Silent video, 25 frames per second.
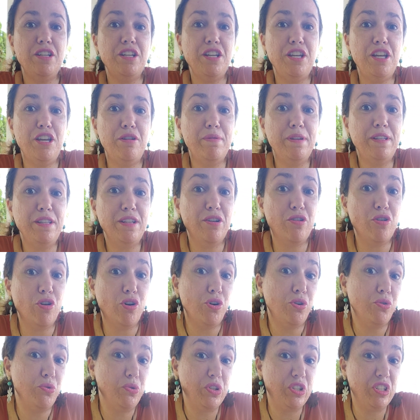Even the
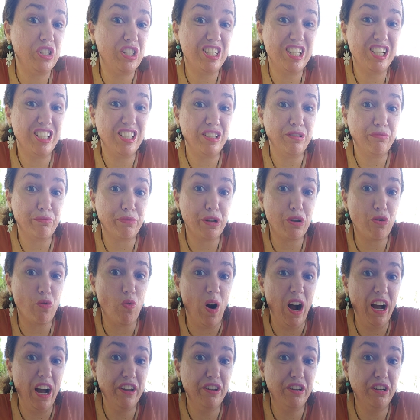ghosts
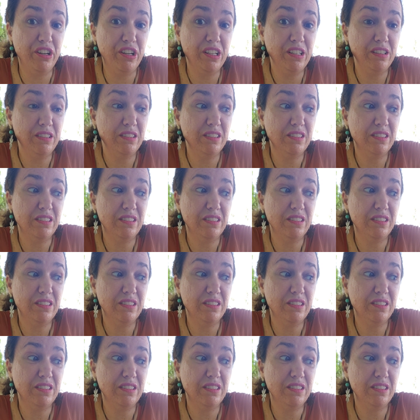require